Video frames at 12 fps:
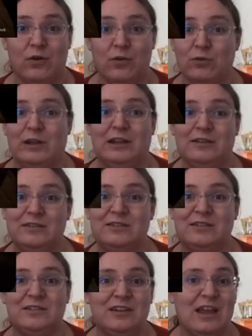
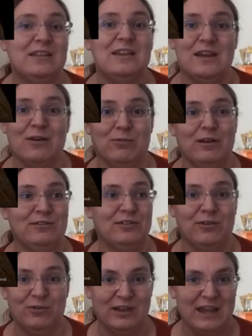30s in the
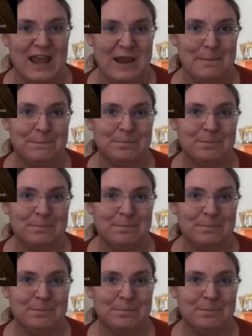original game